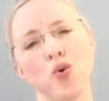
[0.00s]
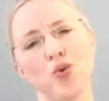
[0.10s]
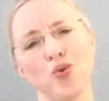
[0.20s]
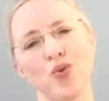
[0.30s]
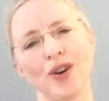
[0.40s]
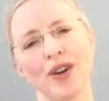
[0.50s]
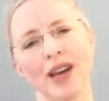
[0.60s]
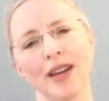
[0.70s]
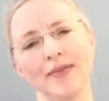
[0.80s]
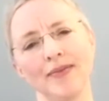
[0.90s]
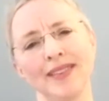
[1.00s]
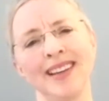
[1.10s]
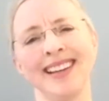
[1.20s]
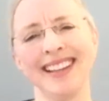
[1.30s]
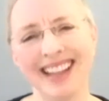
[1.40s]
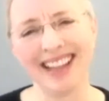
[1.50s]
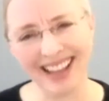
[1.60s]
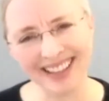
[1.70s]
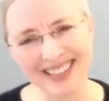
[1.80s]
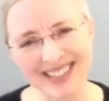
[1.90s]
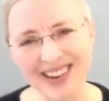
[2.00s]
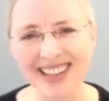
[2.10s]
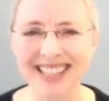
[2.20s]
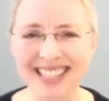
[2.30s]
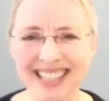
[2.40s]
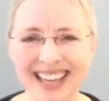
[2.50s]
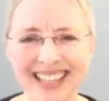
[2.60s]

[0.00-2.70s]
okay, let me try this again.